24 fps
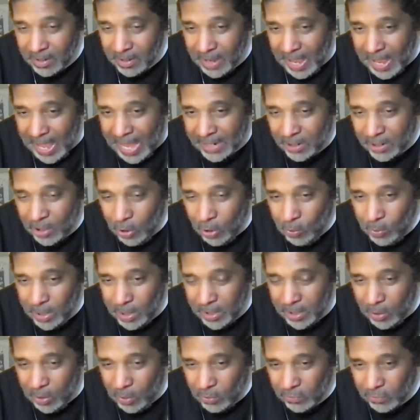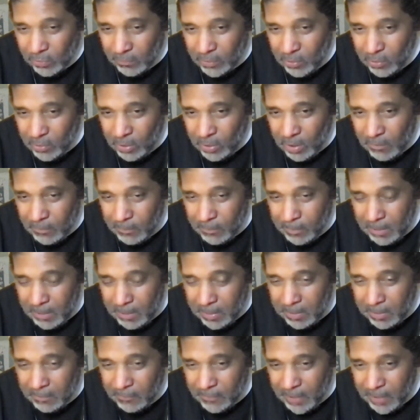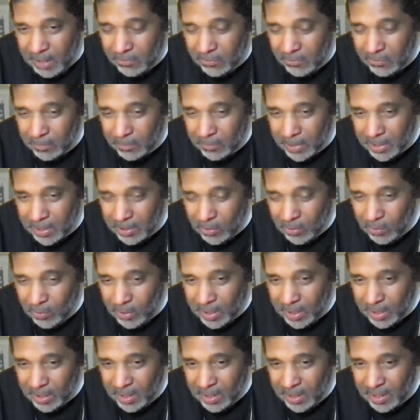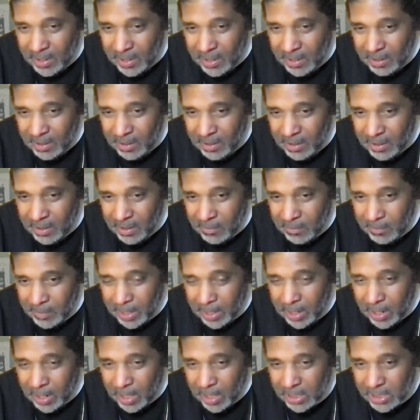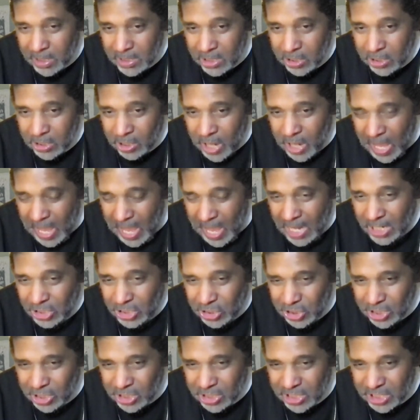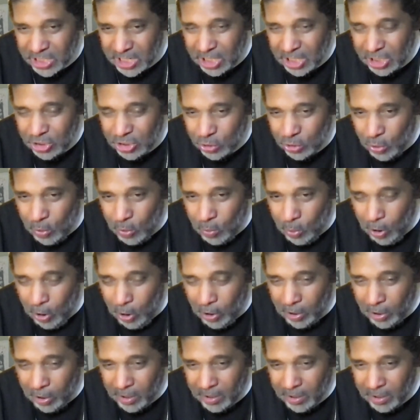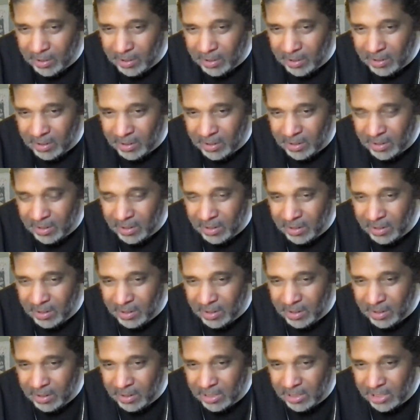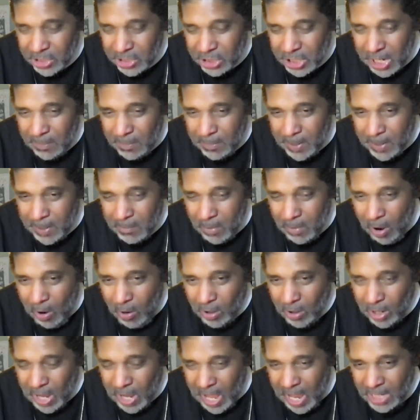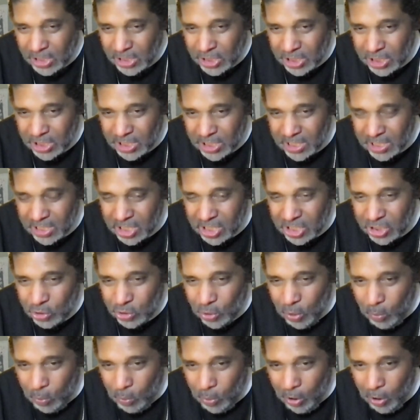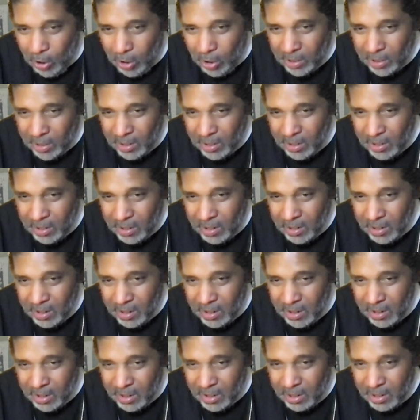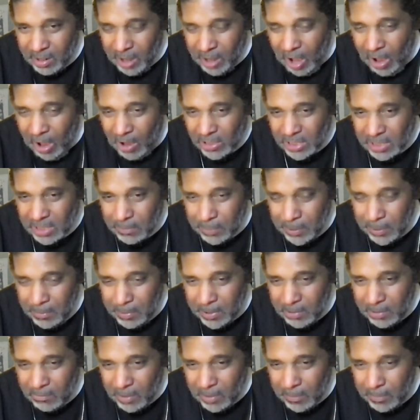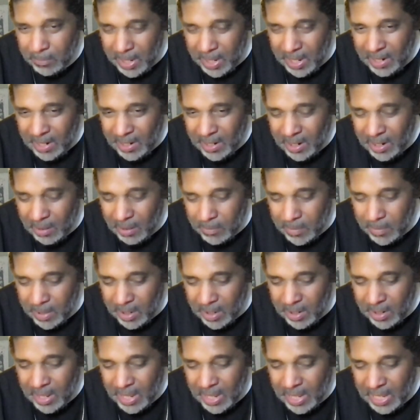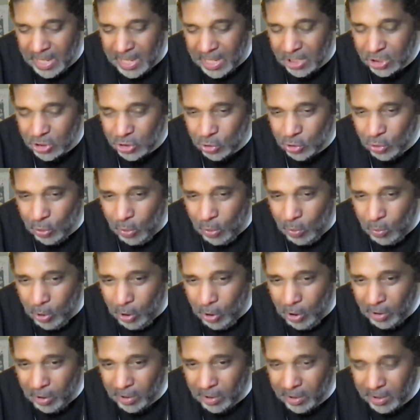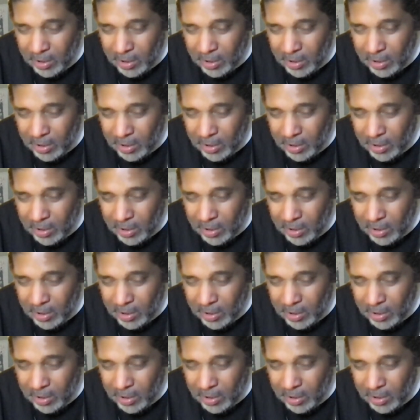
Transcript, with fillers: I know what those of you of people of faith should be doing because conscience is your work. Shaping moral consciousness is your work. Causing people to repent and lament is your work.